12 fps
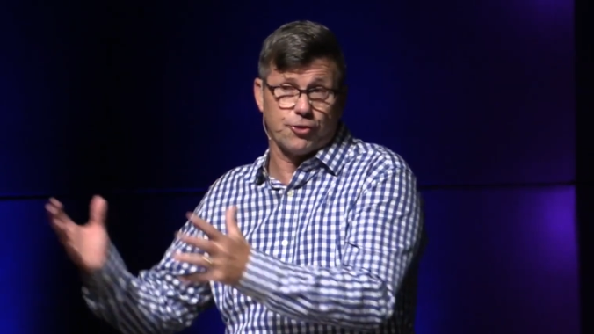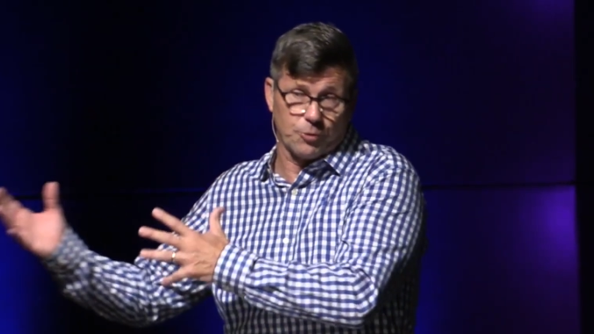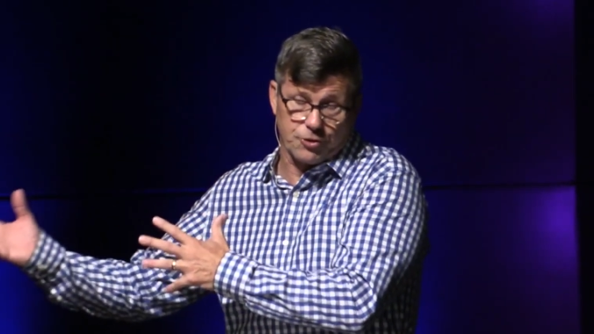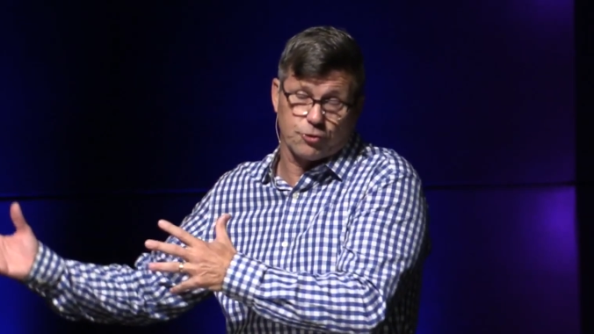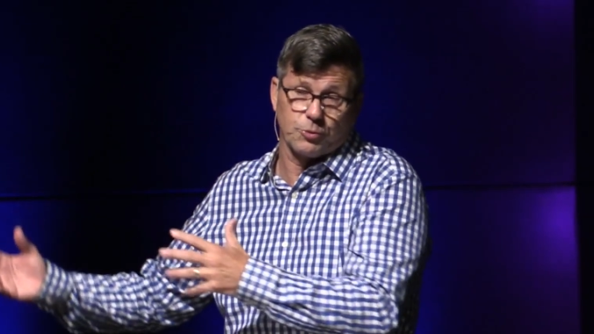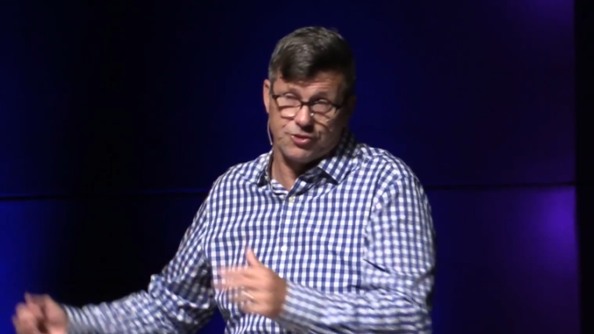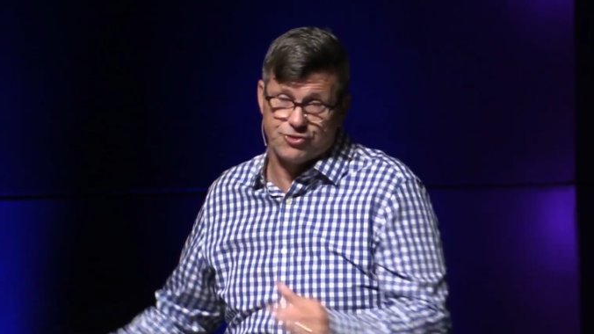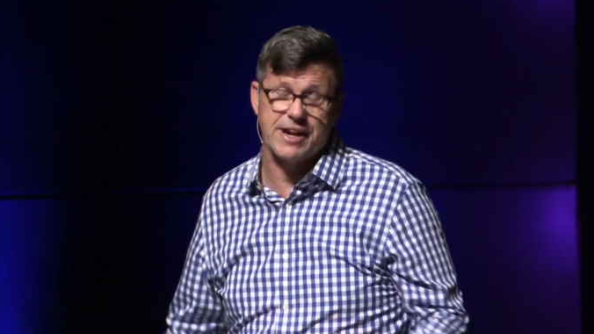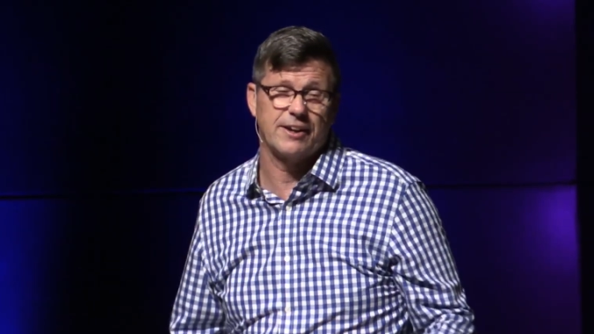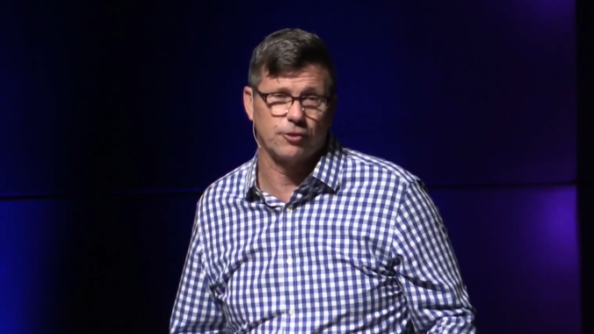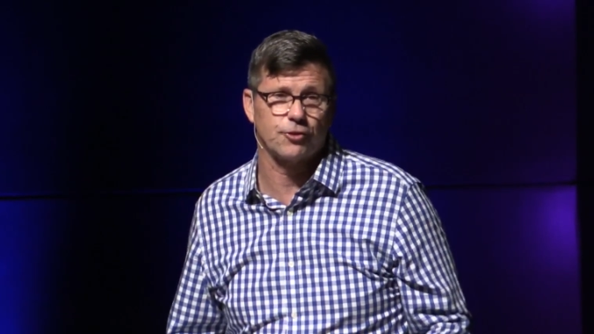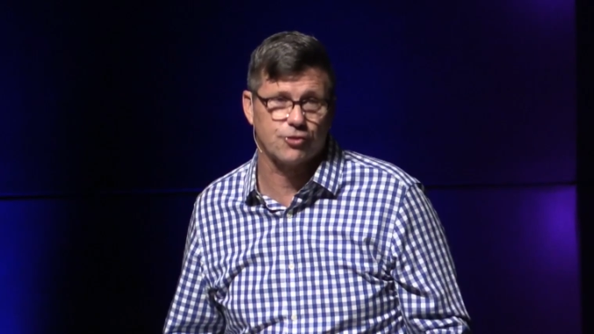which is what
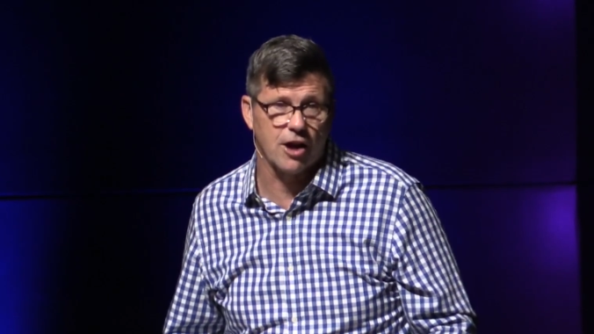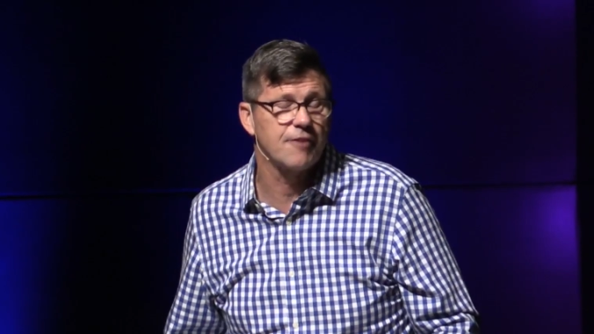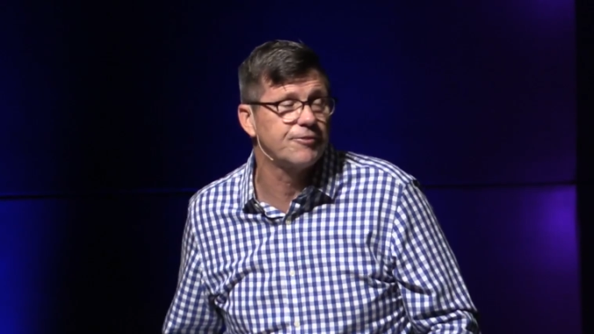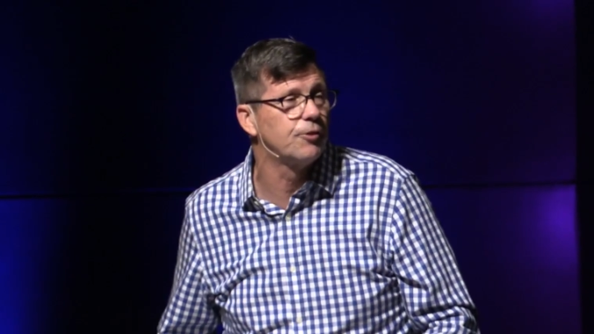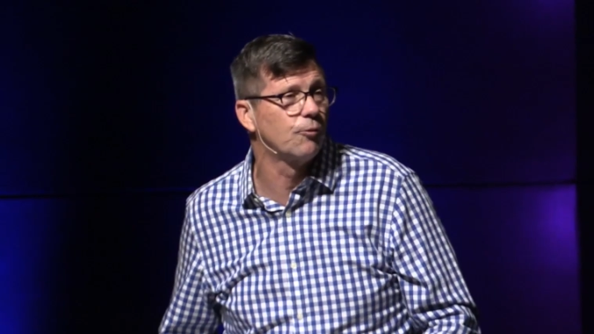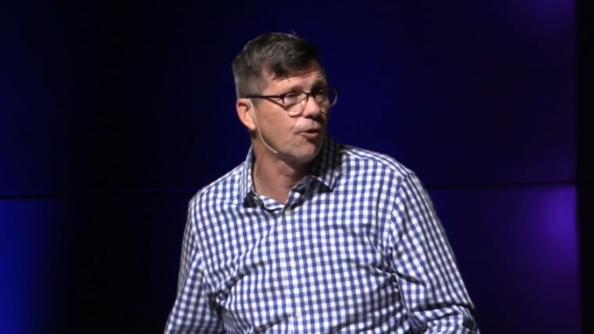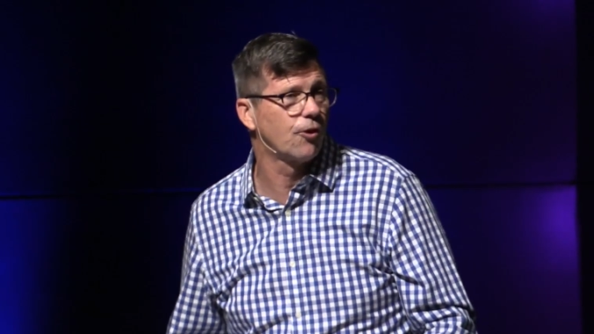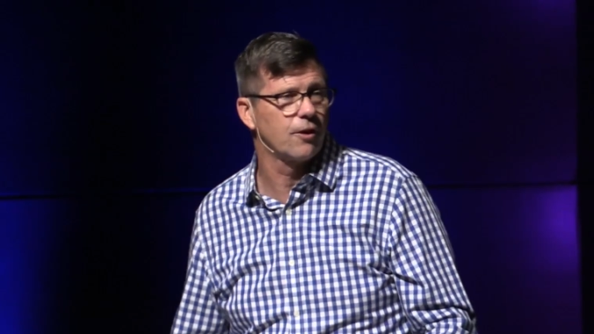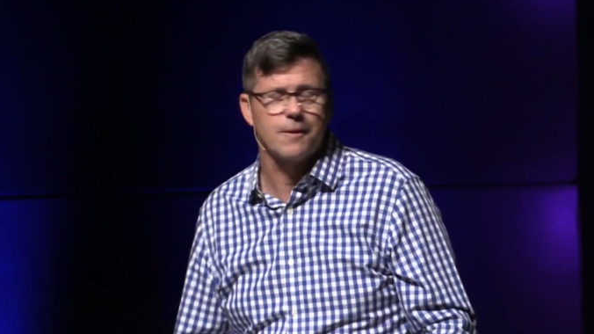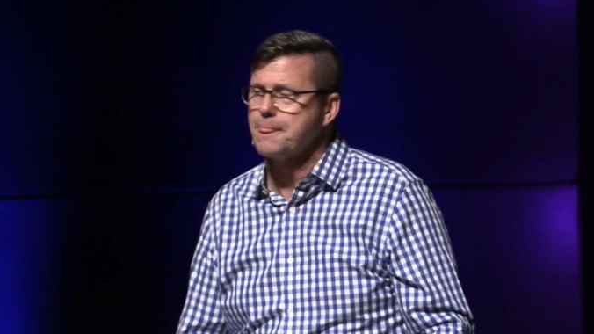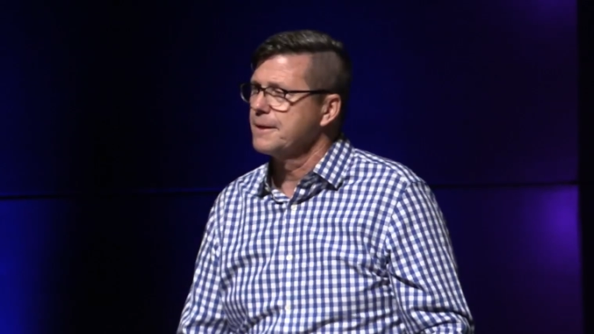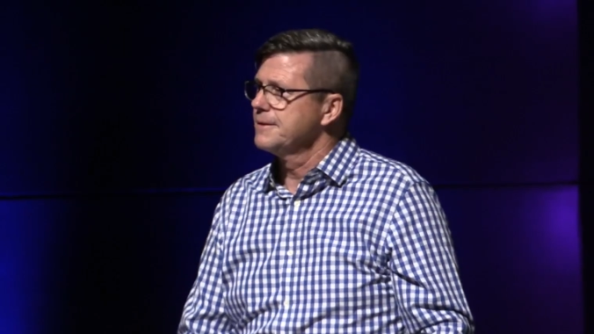jailers often were.